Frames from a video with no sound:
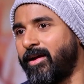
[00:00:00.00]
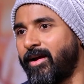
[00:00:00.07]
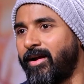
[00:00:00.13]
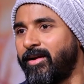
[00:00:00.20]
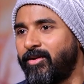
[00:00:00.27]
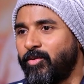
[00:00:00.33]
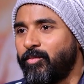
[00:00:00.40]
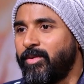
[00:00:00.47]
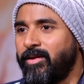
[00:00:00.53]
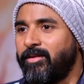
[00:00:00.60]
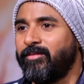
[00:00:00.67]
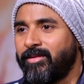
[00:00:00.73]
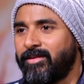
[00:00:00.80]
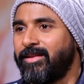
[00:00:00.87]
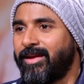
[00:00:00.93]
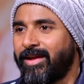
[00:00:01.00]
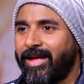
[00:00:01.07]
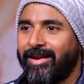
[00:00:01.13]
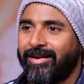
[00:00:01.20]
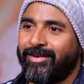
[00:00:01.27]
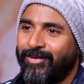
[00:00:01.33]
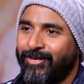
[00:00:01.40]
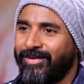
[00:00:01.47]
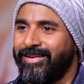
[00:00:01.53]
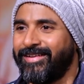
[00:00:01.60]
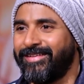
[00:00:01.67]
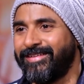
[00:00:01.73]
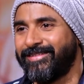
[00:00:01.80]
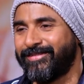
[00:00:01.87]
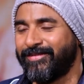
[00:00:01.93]
had to be with the character only
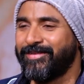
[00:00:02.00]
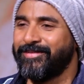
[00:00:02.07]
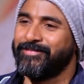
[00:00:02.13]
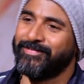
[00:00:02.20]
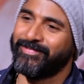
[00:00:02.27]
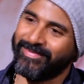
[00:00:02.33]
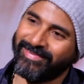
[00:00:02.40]
in this film.